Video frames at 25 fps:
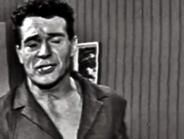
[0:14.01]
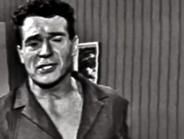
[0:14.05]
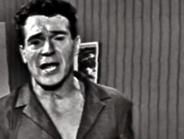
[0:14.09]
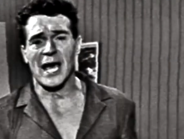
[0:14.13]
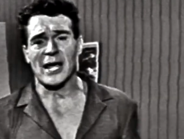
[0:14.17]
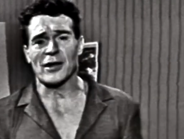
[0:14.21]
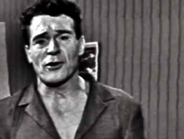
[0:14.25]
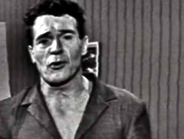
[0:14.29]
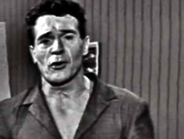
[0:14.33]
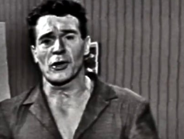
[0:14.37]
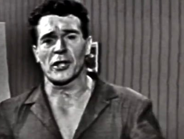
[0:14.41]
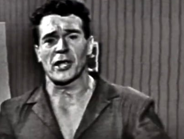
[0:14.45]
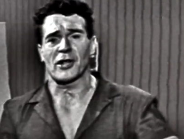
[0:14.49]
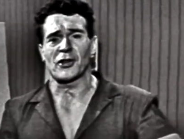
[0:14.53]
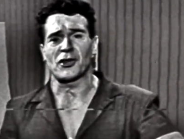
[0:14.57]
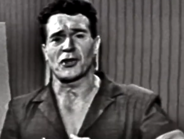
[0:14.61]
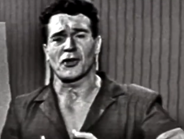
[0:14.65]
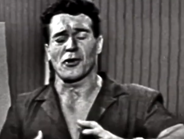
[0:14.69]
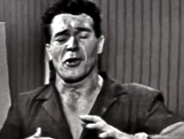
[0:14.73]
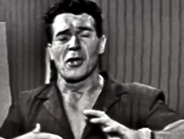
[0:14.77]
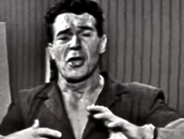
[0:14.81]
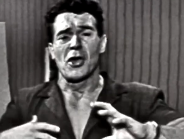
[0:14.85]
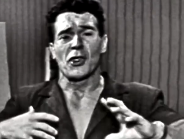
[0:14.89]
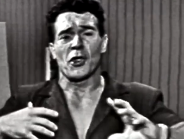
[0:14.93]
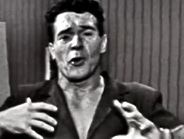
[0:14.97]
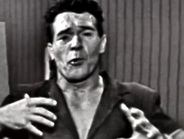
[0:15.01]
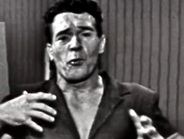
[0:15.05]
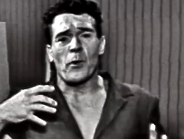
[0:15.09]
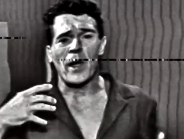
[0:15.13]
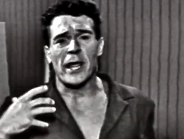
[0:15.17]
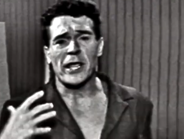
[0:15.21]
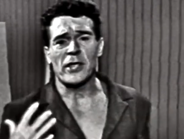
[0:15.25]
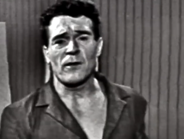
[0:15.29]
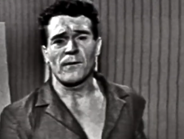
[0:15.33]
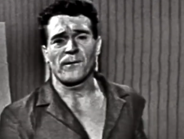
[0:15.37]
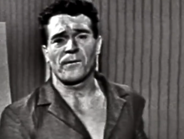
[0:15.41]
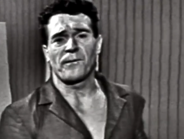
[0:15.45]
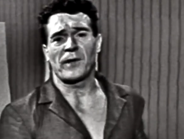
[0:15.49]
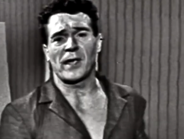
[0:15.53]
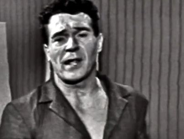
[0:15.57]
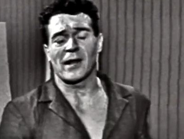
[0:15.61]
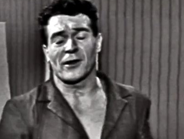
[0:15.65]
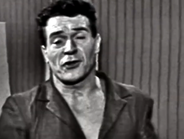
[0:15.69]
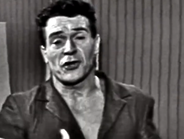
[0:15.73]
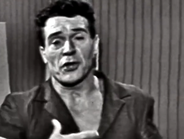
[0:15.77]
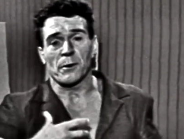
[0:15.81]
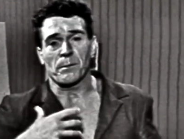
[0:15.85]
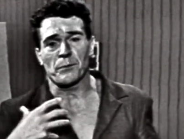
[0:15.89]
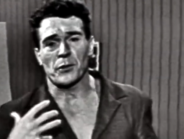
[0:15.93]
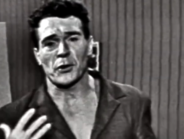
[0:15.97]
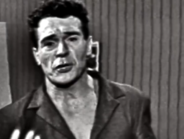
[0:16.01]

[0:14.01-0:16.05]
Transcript: Jack LaLanne on self-improvement.